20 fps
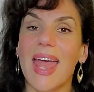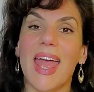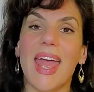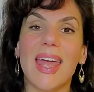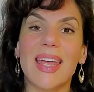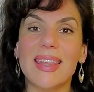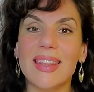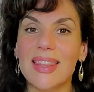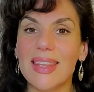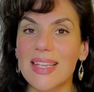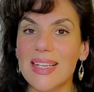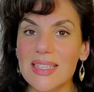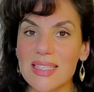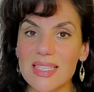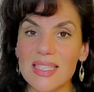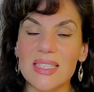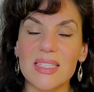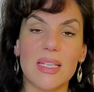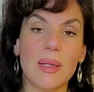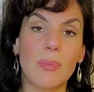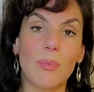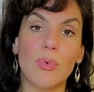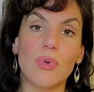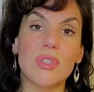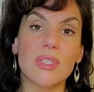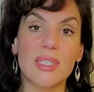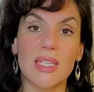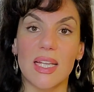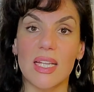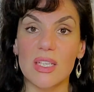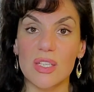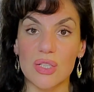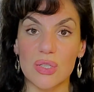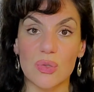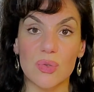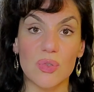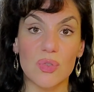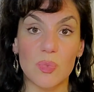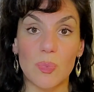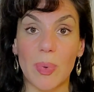And this is the most
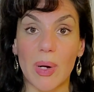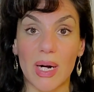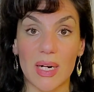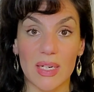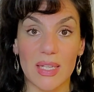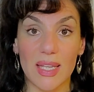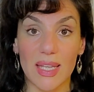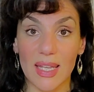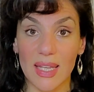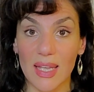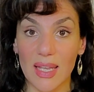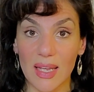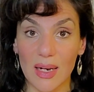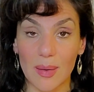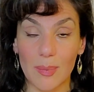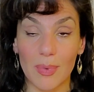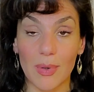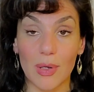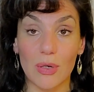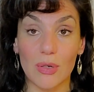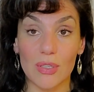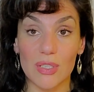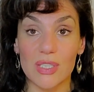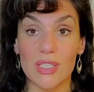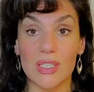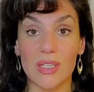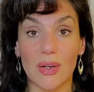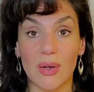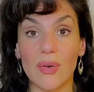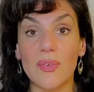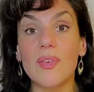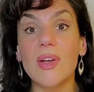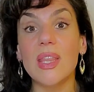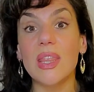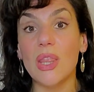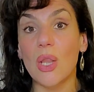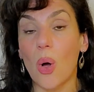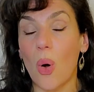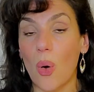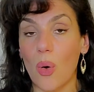dangerous part here, because we
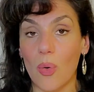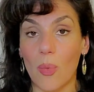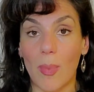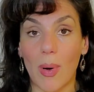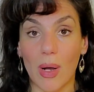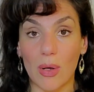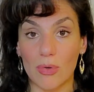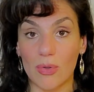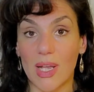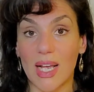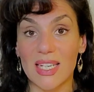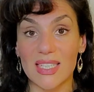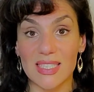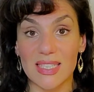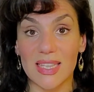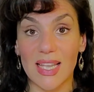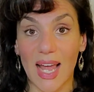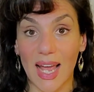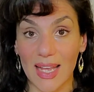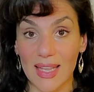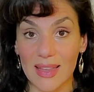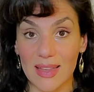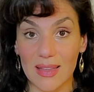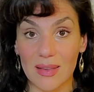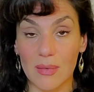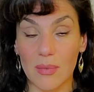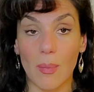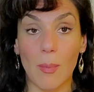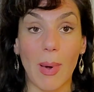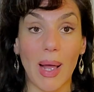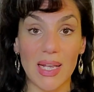know about gaslighting.